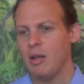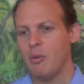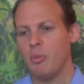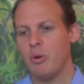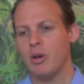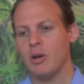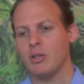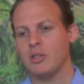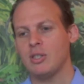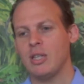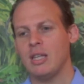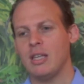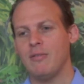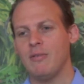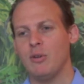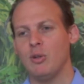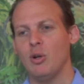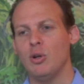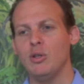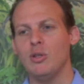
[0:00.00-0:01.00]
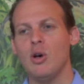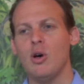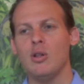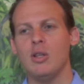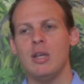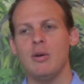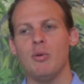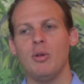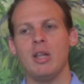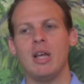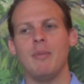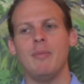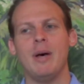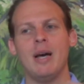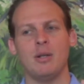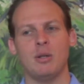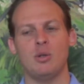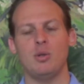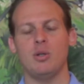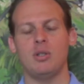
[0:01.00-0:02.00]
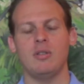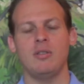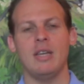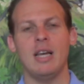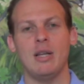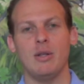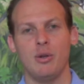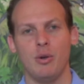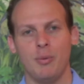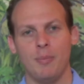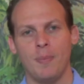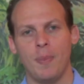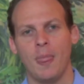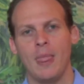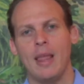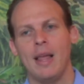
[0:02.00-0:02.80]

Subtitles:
Because if you don't know, they will come back to sort of get you.